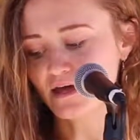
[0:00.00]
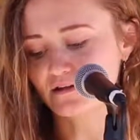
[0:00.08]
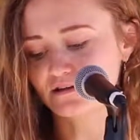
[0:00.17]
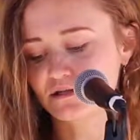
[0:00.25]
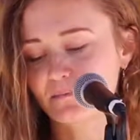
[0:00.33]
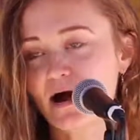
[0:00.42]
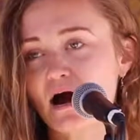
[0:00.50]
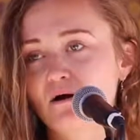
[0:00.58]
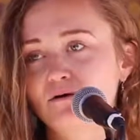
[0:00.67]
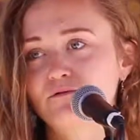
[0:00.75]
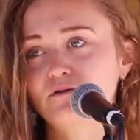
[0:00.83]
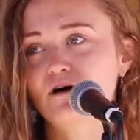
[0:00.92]
There's a
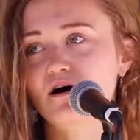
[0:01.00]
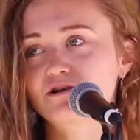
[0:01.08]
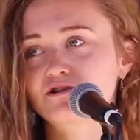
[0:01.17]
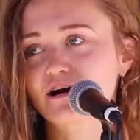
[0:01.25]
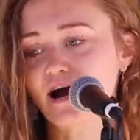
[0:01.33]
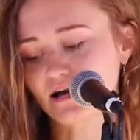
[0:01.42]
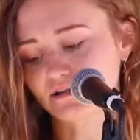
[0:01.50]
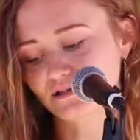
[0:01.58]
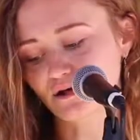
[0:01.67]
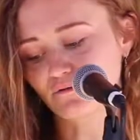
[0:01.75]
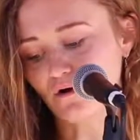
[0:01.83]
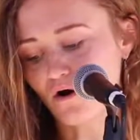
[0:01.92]
powerful contrast
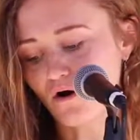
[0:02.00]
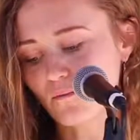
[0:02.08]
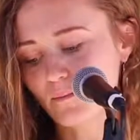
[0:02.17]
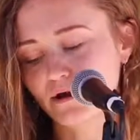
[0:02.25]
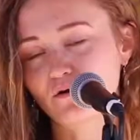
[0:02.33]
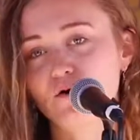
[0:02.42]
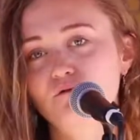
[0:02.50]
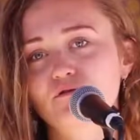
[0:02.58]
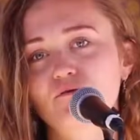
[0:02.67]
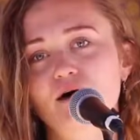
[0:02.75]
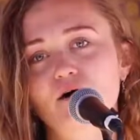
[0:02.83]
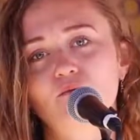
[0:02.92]
of hope and
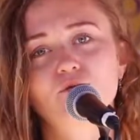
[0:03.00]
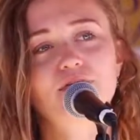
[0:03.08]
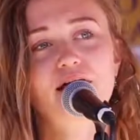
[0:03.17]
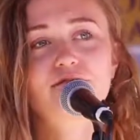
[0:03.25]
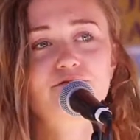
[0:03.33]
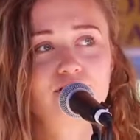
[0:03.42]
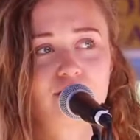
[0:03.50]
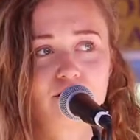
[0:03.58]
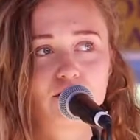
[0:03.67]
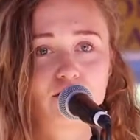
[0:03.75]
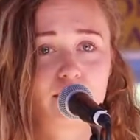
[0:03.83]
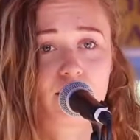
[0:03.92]
overwhelm with
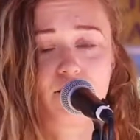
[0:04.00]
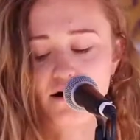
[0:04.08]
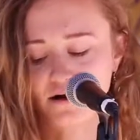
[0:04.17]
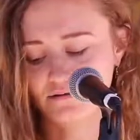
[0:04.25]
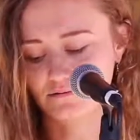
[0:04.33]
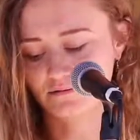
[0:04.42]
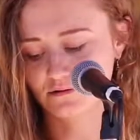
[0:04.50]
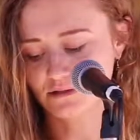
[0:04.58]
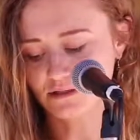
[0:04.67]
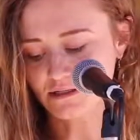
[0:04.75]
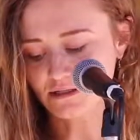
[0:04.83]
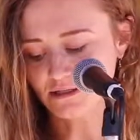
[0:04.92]
everything going on.
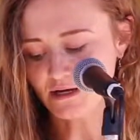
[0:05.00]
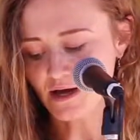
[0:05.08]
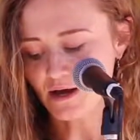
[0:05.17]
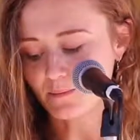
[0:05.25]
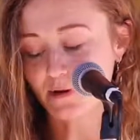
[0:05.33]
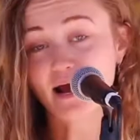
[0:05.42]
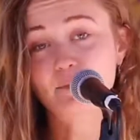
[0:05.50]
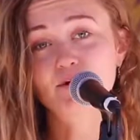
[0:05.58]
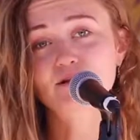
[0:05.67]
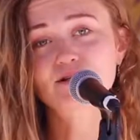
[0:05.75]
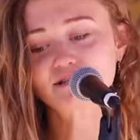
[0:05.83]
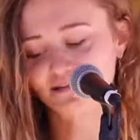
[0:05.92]
But I
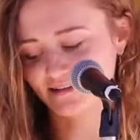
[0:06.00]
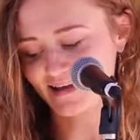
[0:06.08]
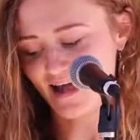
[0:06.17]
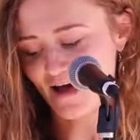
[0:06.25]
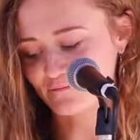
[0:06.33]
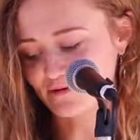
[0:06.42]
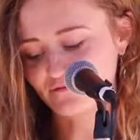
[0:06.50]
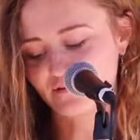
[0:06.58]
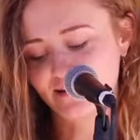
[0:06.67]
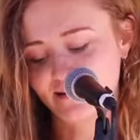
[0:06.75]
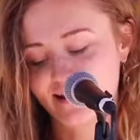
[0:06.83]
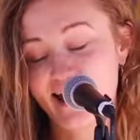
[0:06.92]
personally have been
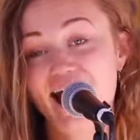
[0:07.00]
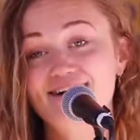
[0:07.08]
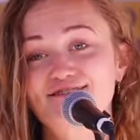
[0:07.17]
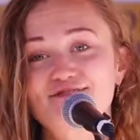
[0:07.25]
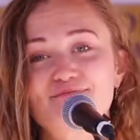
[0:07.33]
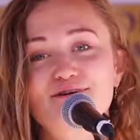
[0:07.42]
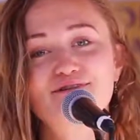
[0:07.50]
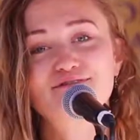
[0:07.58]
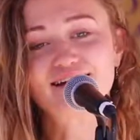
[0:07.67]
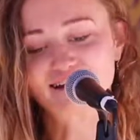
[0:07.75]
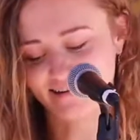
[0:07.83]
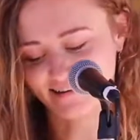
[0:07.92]
feeling extra
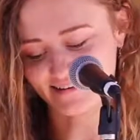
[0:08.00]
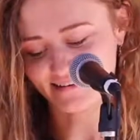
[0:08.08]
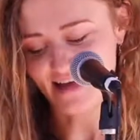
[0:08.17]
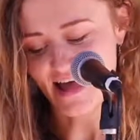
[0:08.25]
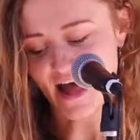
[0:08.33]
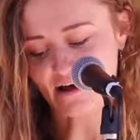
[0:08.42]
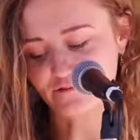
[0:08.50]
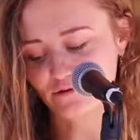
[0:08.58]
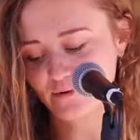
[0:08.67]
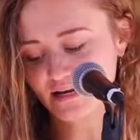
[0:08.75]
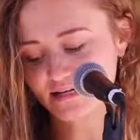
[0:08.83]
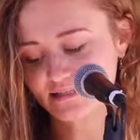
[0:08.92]
motivated after
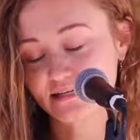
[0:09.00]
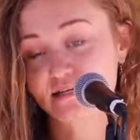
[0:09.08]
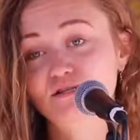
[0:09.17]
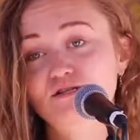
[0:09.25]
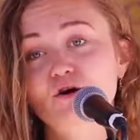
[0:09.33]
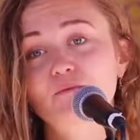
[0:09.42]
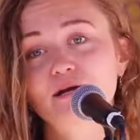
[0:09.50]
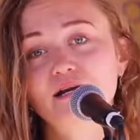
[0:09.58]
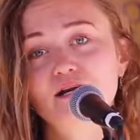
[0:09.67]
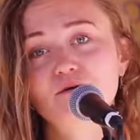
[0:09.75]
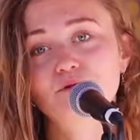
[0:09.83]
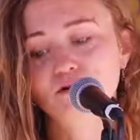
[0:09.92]
witnessing so many
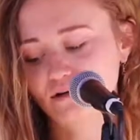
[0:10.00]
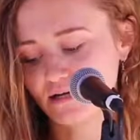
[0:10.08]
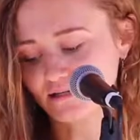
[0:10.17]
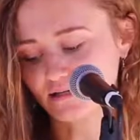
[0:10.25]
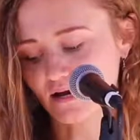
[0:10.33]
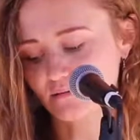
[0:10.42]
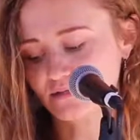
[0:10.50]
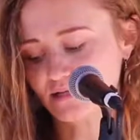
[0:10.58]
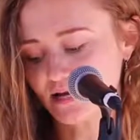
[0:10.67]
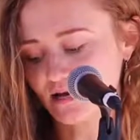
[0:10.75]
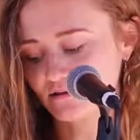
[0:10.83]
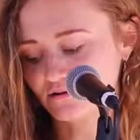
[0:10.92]
communities come
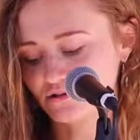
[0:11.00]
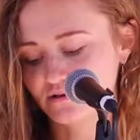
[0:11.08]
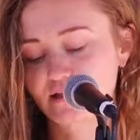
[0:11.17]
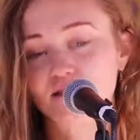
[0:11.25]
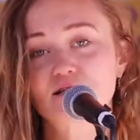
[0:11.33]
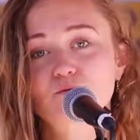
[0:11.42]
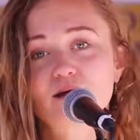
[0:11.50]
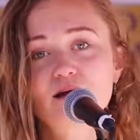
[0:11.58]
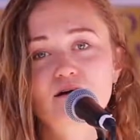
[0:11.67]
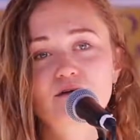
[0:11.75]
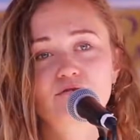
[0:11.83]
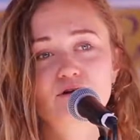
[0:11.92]
together during this
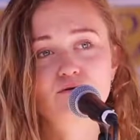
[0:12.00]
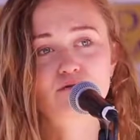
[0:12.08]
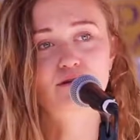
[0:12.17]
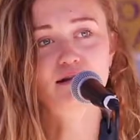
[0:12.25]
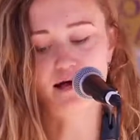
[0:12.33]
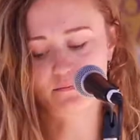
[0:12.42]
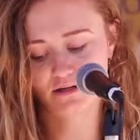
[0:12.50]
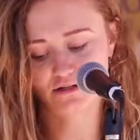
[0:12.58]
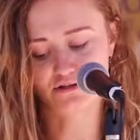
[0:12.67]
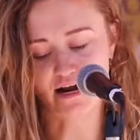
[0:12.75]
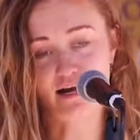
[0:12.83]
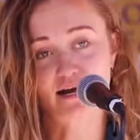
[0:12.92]
week of youth climate
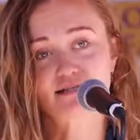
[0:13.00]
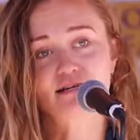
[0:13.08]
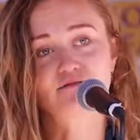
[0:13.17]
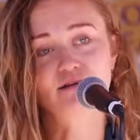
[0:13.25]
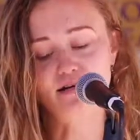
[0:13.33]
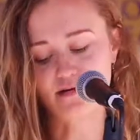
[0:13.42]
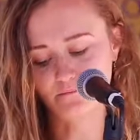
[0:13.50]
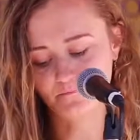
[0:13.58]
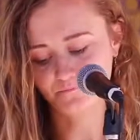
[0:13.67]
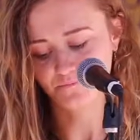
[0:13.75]
strike activity.